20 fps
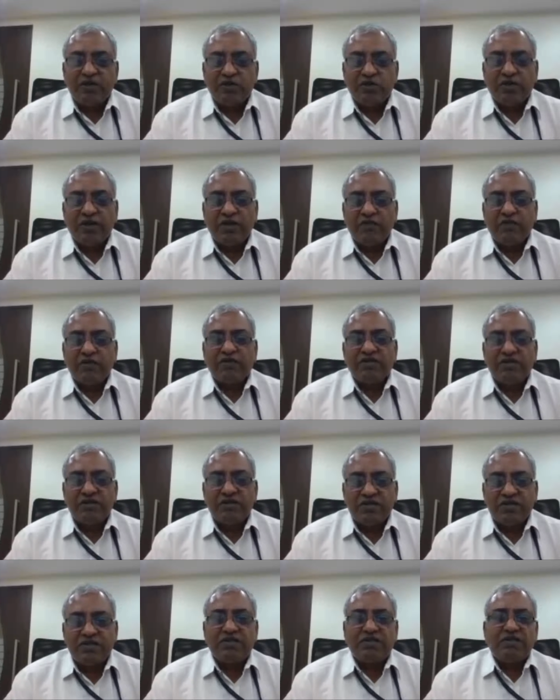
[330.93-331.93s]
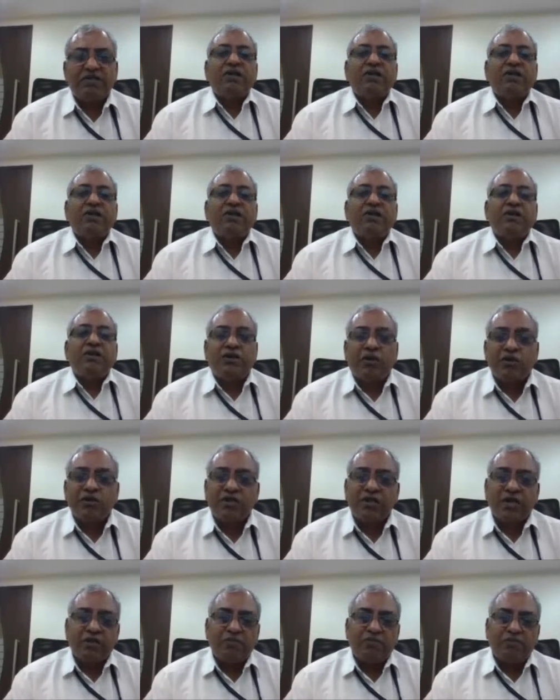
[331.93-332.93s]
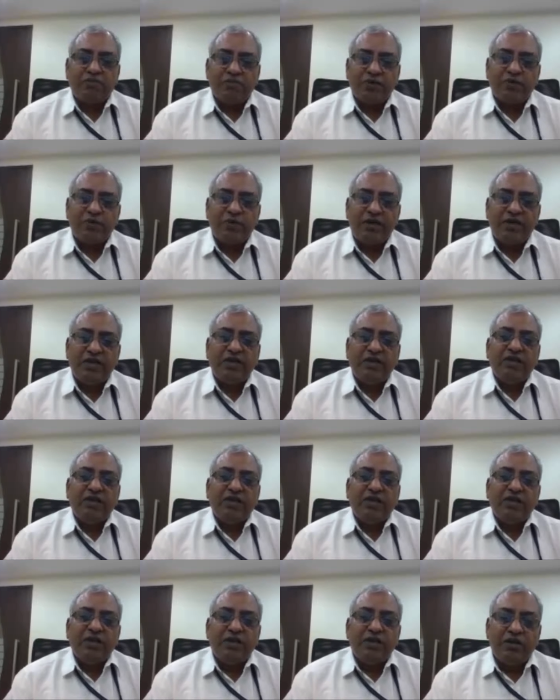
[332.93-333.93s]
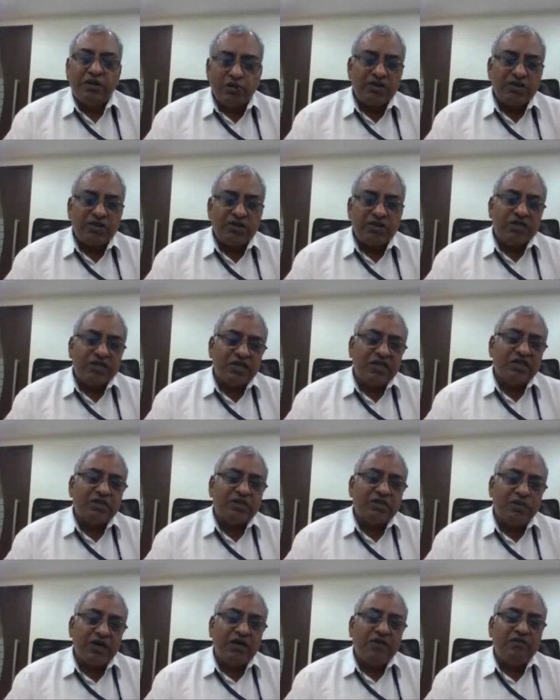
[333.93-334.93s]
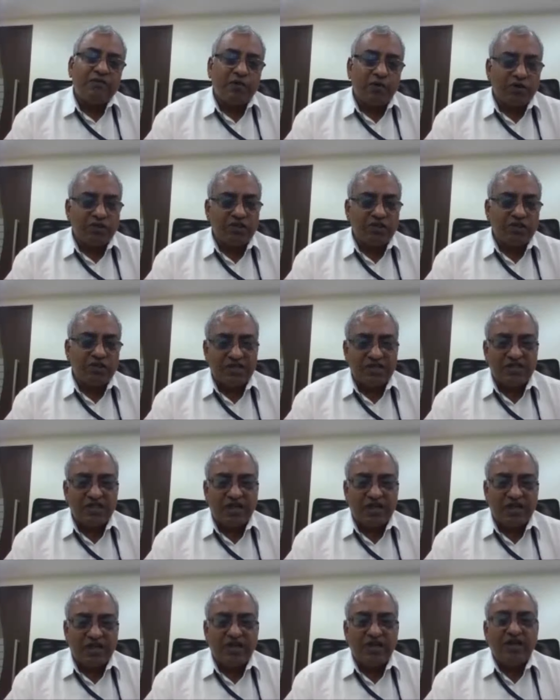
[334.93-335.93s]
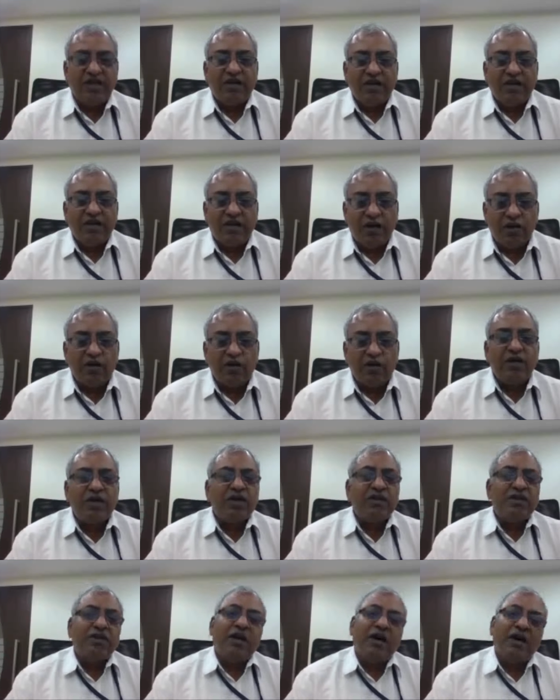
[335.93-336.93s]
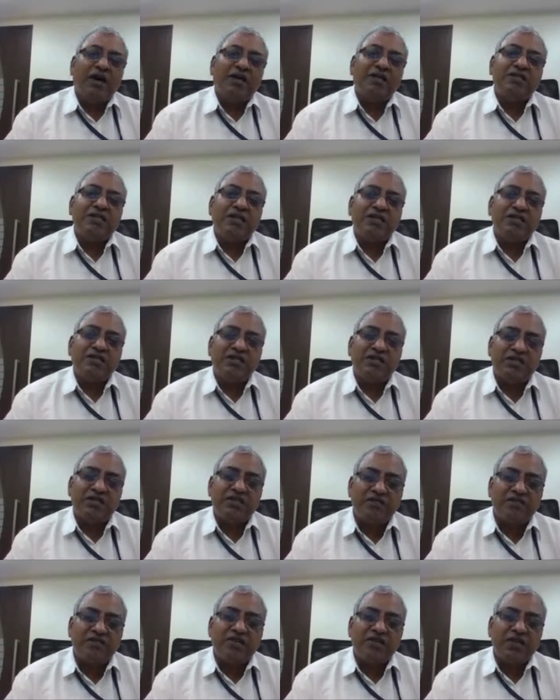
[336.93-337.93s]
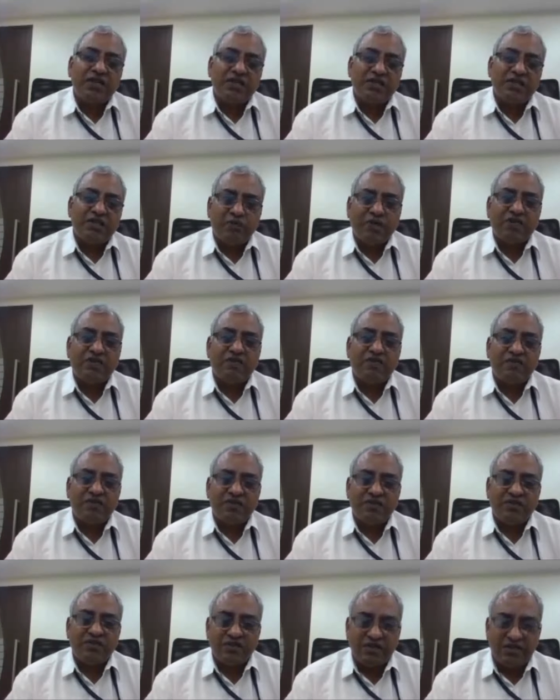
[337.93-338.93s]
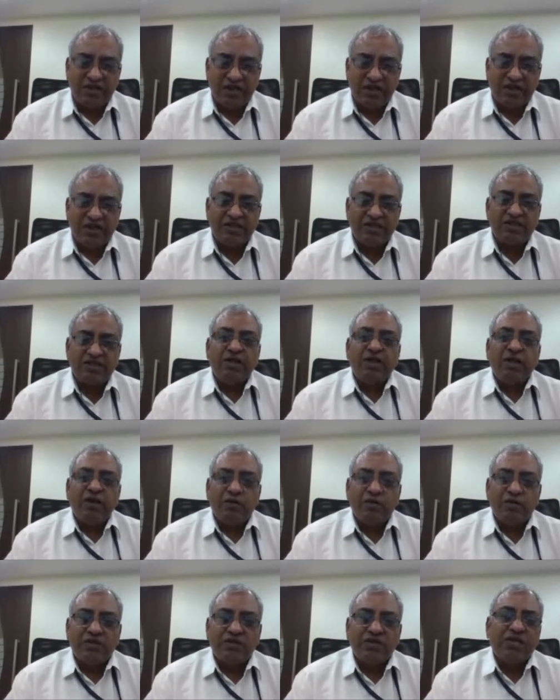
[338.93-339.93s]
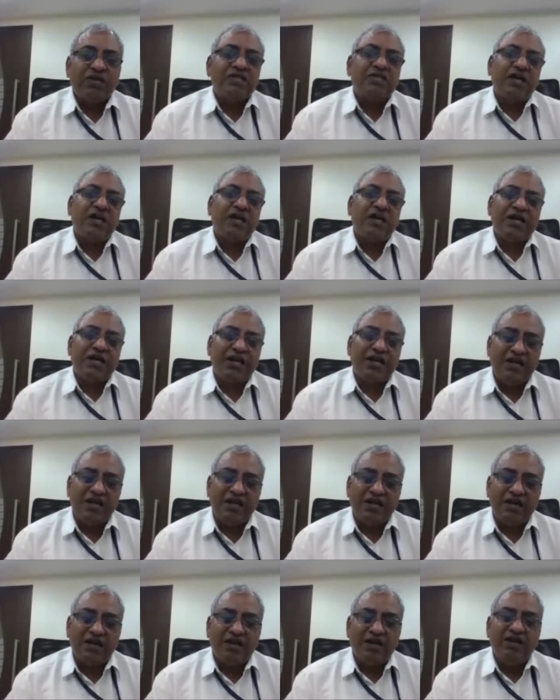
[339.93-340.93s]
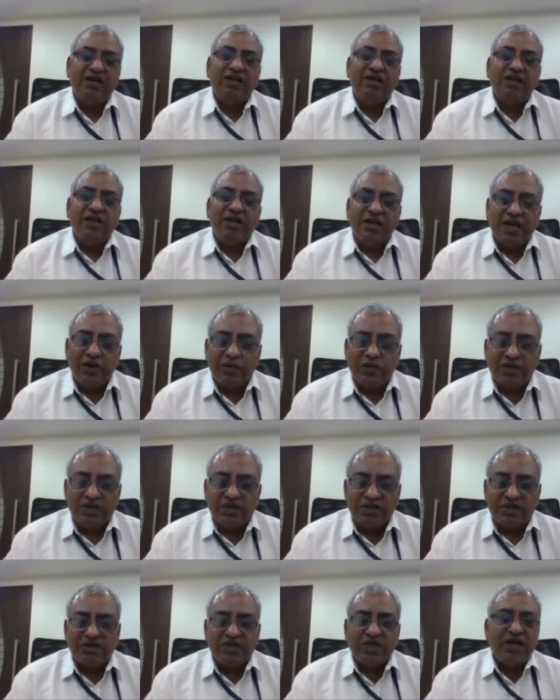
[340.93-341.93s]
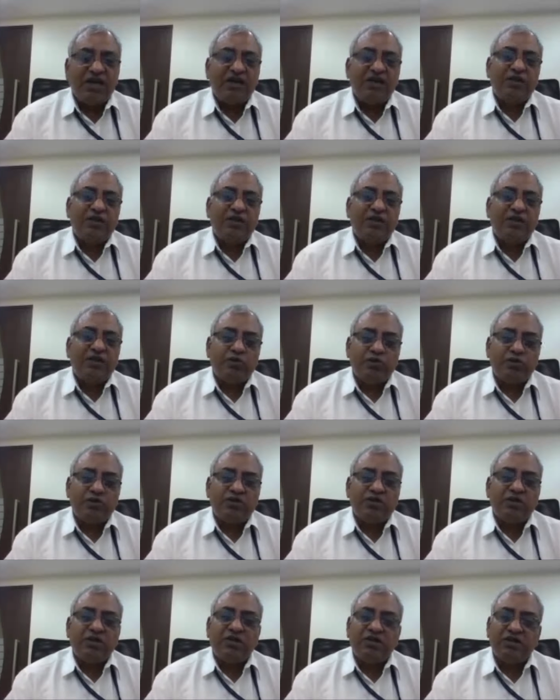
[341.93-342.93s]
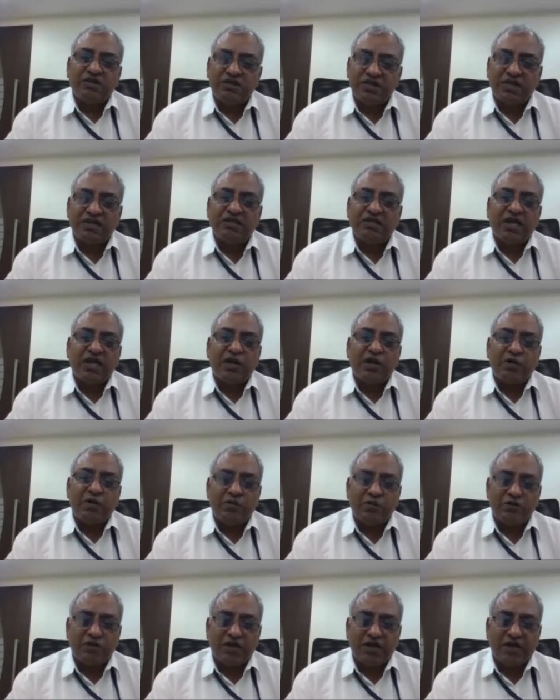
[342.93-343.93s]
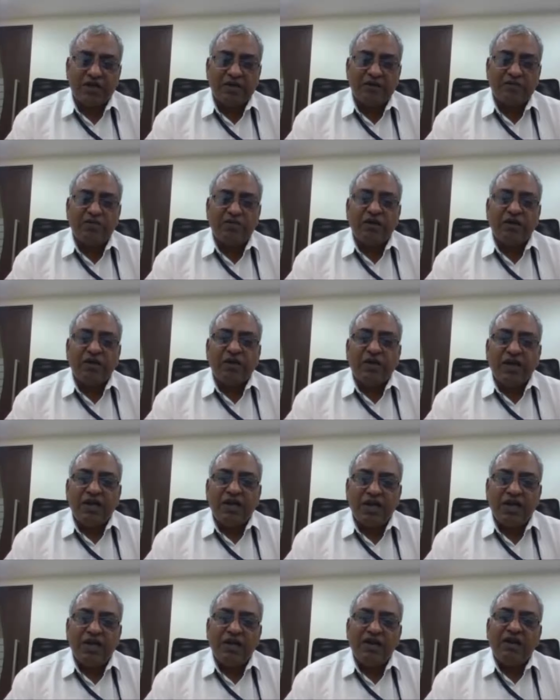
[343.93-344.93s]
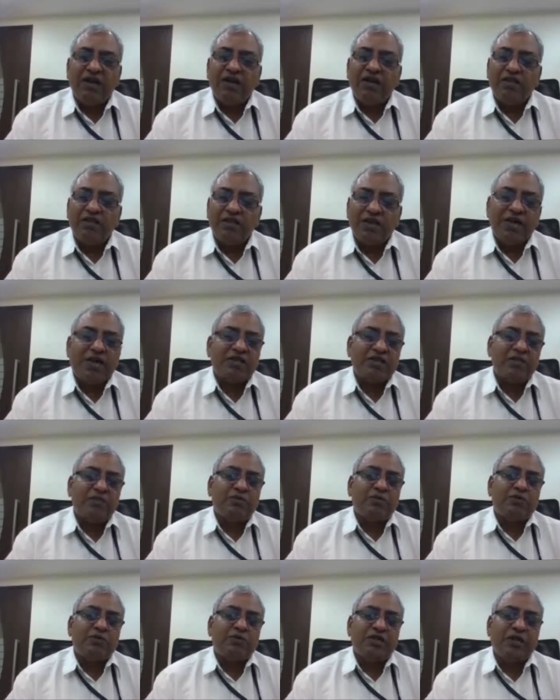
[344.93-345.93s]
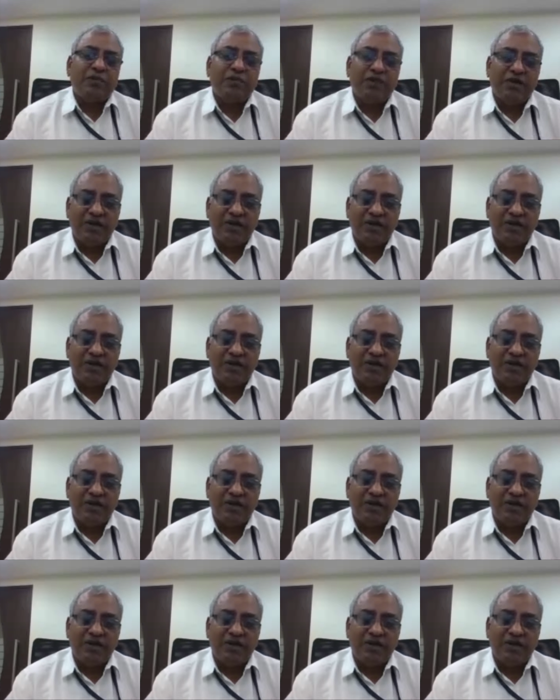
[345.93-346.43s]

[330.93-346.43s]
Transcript: So there was this toss-up between using 612 or 69, looking at the high sensitivity and specificity rates with 69 NEI, it was decided to use the 69 optotype in the national program in